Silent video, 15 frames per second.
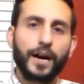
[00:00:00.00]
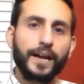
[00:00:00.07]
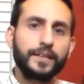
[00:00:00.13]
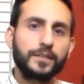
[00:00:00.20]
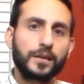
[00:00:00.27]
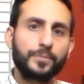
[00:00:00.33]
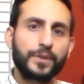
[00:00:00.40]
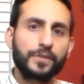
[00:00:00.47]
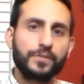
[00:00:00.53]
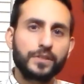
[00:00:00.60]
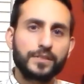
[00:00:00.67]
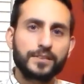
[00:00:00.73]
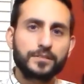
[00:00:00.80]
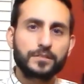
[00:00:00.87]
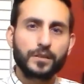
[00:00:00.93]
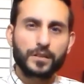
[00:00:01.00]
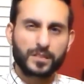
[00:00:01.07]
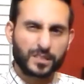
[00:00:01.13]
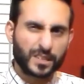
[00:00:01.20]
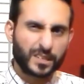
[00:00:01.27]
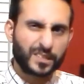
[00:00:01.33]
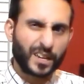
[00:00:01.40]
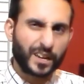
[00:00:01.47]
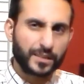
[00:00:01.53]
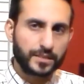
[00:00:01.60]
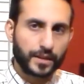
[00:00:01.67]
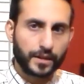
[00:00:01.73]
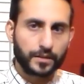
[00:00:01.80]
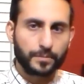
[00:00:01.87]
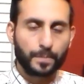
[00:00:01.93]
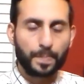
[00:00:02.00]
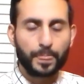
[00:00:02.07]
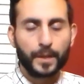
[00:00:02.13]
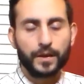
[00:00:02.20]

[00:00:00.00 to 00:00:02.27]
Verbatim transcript: I ended up giving this a 6 out of 10.